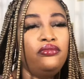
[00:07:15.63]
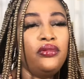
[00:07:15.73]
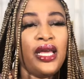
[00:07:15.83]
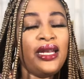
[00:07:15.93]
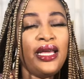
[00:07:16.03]

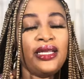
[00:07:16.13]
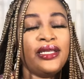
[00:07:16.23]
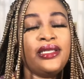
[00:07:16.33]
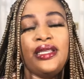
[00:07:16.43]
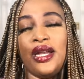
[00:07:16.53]
It, it,
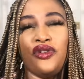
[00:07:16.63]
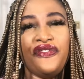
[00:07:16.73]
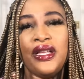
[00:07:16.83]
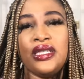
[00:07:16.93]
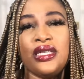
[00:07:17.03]
it's
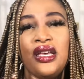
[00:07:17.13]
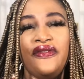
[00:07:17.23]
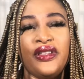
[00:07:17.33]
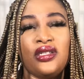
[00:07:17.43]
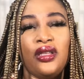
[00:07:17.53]

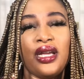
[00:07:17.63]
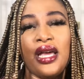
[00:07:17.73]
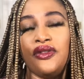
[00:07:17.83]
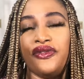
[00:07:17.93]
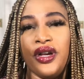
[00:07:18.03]
non-offensive. It's not the
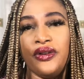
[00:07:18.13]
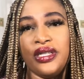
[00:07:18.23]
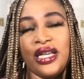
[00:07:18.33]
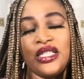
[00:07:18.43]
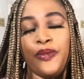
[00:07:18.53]
kind of
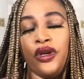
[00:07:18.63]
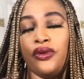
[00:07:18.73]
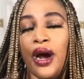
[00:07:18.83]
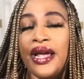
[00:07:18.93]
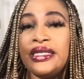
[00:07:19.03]
fragrance that's
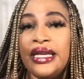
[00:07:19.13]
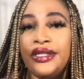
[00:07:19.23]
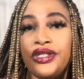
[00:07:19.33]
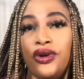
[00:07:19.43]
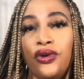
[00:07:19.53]
polarizing,
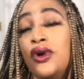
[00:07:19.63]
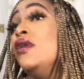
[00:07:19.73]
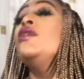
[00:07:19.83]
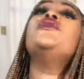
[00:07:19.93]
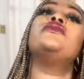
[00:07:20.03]
so
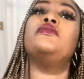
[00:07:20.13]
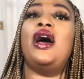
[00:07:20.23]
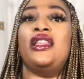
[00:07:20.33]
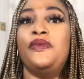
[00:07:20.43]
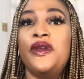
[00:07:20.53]

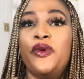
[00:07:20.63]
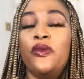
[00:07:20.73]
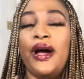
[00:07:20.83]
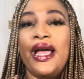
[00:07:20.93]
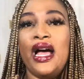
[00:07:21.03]
other people
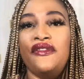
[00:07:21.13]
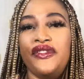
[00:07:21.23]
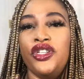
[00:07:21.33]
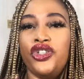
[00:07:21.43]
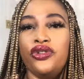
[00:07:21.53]
might have
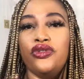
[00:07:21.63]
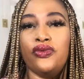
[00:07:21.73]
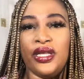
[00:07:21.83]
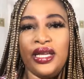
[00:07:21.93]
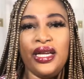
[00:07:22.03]
issues
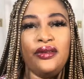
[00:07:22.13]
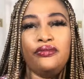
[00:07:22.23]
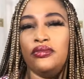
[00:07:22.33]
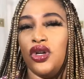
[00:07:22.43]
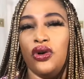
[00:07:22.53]
with it.
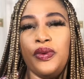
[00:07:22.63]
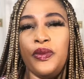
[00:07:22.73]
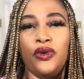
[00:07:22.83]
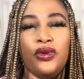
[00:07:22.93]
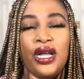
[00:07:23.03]
No,
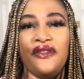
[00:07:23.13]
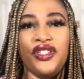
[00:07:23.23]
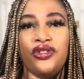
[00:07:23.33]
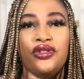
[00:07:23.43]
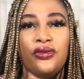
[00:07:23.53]
people won't have
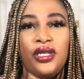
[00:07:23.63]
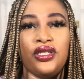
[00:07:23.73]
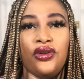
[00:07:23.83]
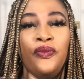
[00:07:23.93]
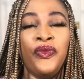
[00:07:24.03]
issues with
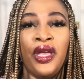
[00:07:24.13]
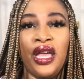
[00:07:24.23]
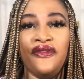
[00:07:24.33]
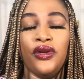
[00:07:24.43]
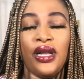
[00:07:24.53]
it. So
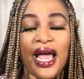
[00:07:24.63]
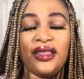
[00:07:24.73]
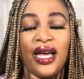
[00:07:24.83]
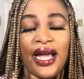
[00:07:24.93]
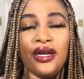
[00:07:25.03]
if you like
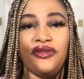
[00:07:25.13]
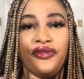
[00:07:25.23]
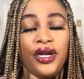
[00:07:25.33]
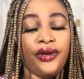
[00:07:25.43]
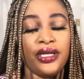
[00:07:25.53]
that kind of
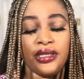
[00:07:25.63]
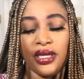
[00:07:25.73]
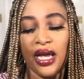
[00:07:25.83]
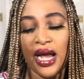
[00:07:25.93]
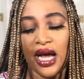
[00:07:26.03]
fragrance,
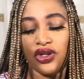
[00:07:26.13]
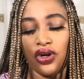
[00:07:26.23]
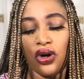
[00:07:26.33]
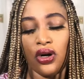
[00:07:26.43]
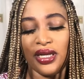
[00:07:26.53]

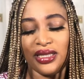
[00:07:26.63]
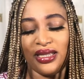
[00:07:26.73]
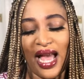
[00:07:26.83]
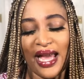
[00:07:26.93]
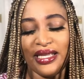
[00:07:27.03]
Adore is
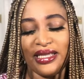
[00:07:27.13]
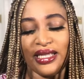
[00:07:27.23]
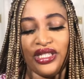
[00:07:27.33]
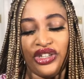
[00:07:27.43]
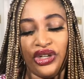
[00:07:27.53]
nice.
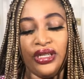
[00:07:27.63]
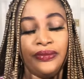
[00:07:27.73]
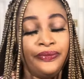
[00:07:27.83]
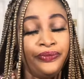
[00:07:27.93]
It's good.